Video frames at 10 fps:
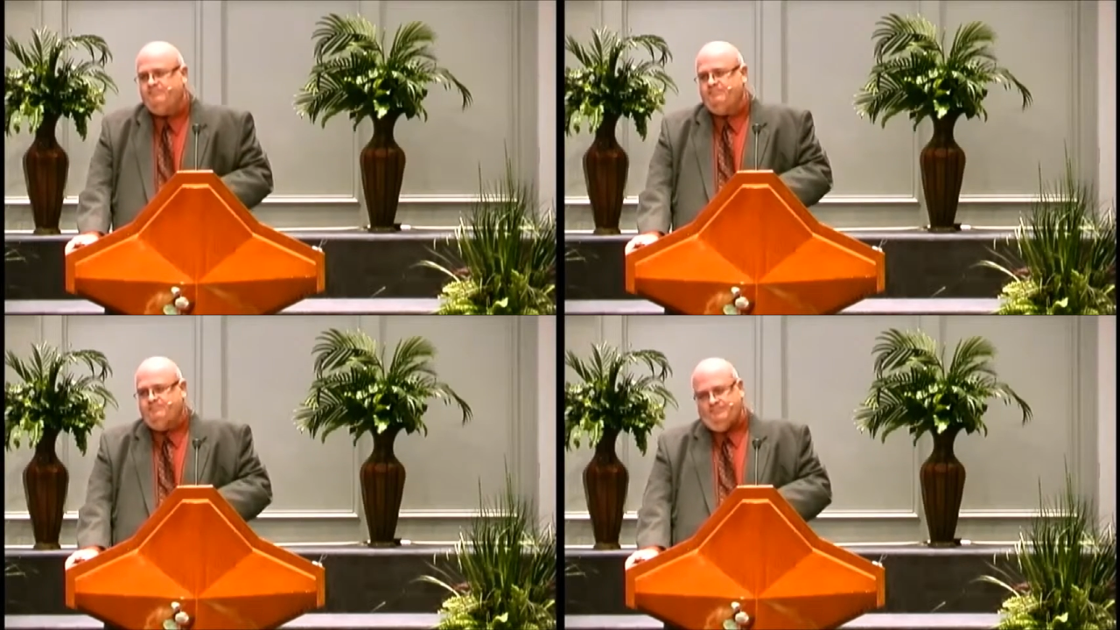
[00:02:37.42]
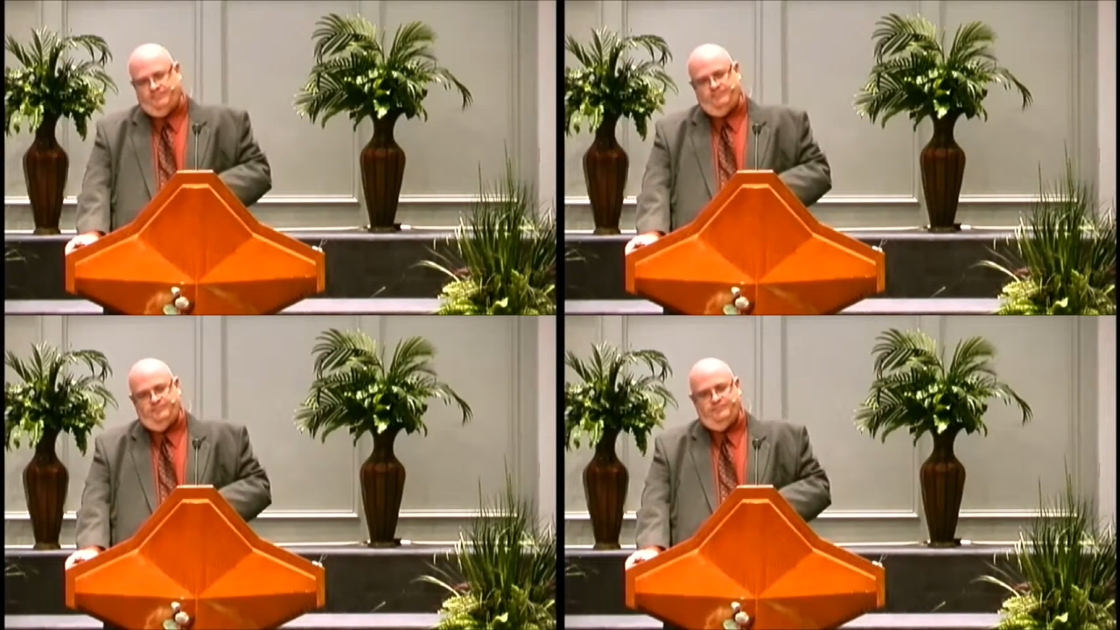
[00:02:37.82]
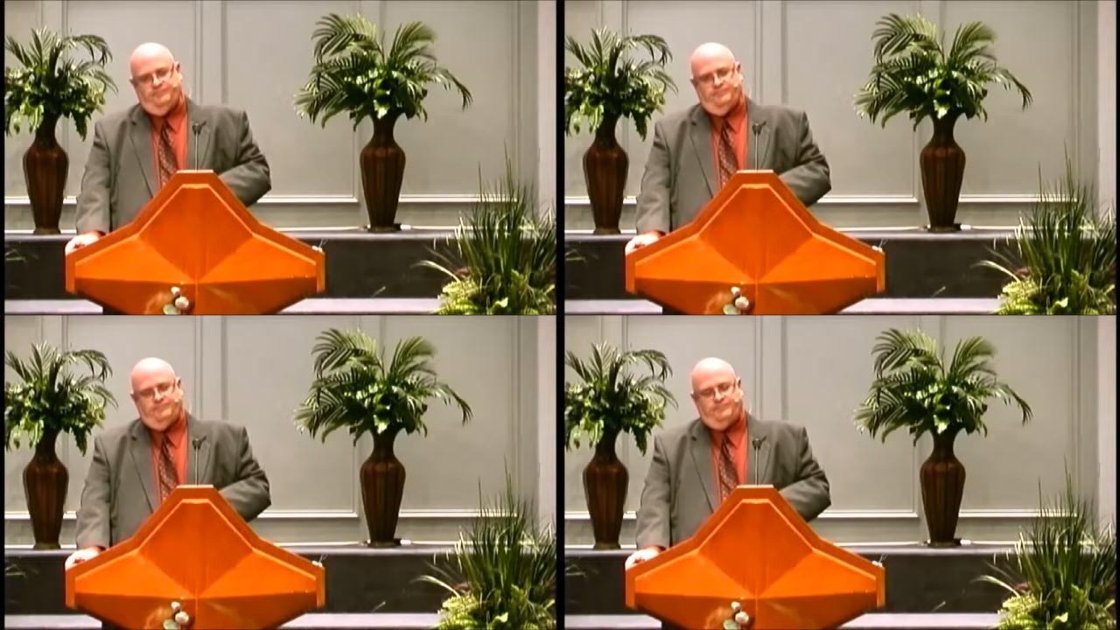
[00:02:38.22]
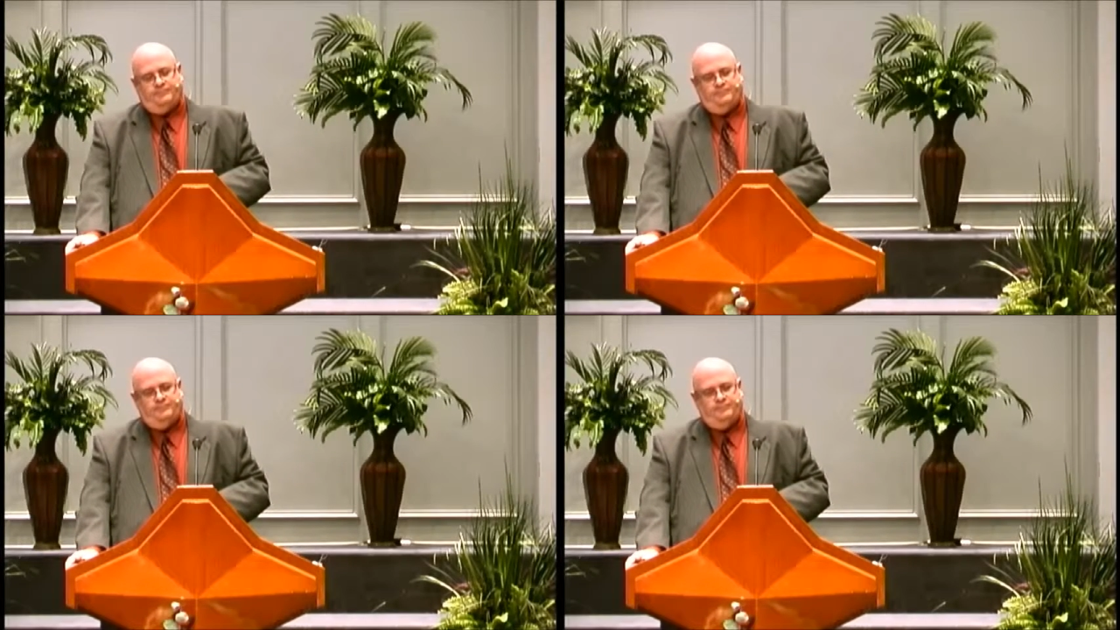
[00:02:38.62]

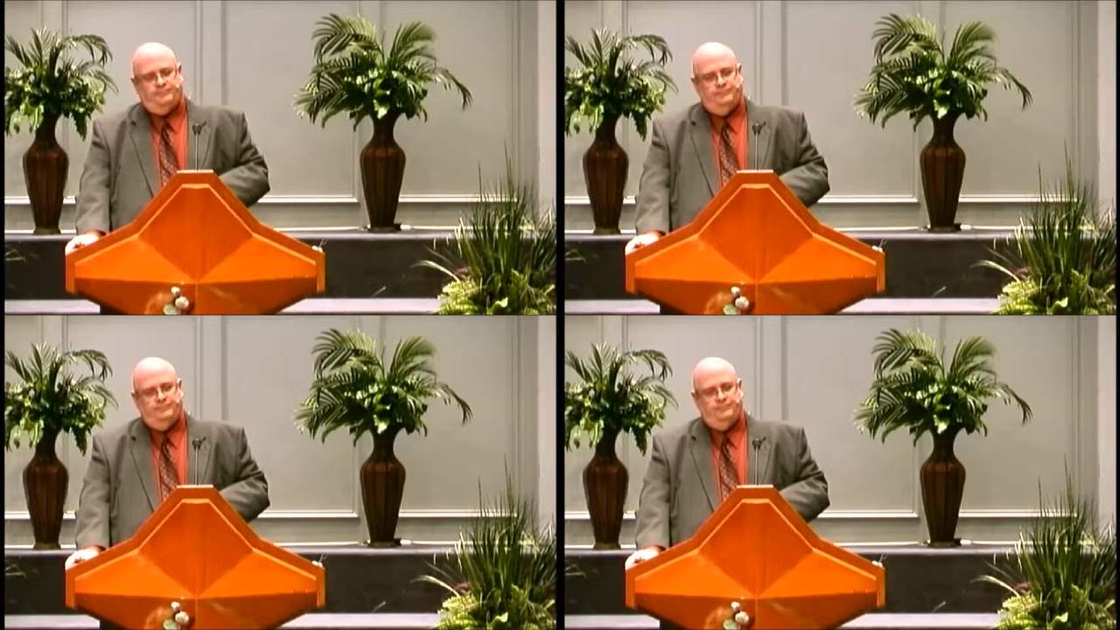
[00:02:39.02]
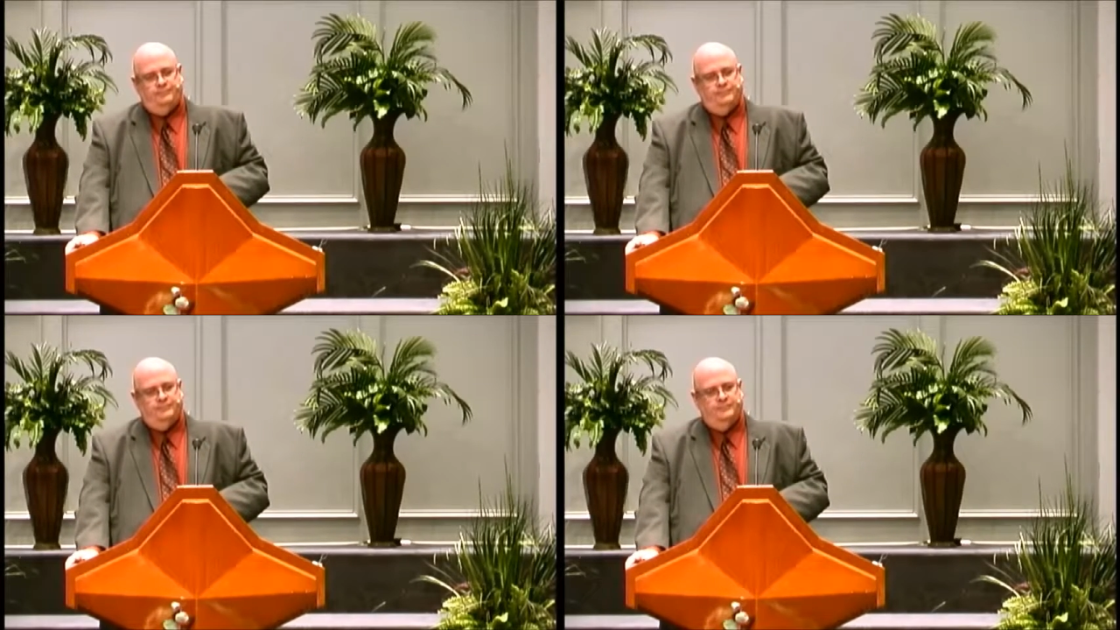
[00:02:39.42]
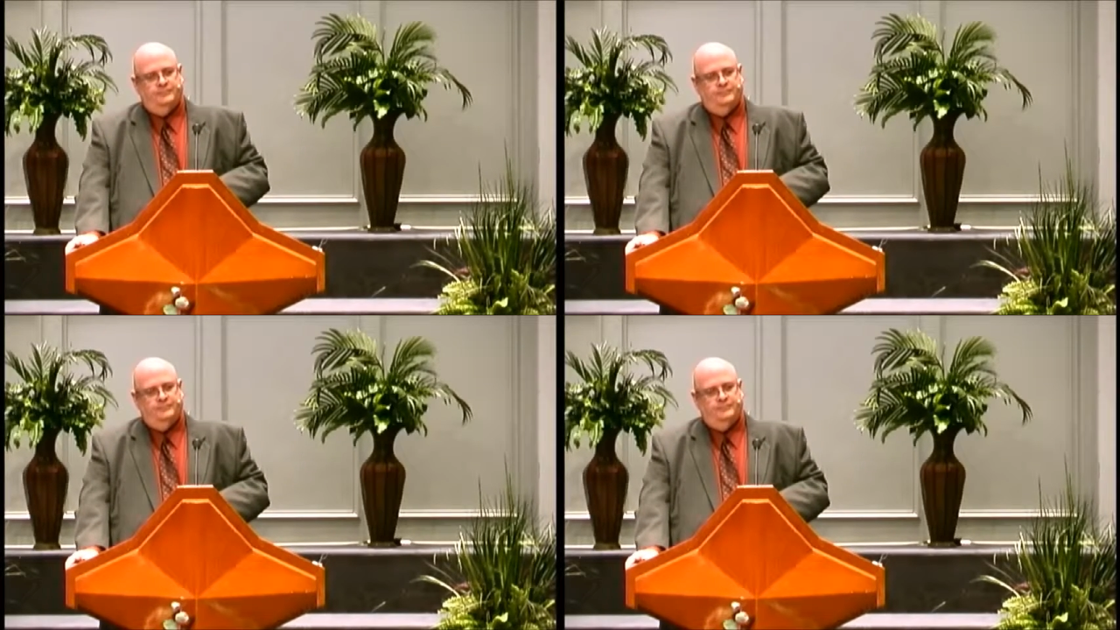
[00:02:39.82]
(no one is talking)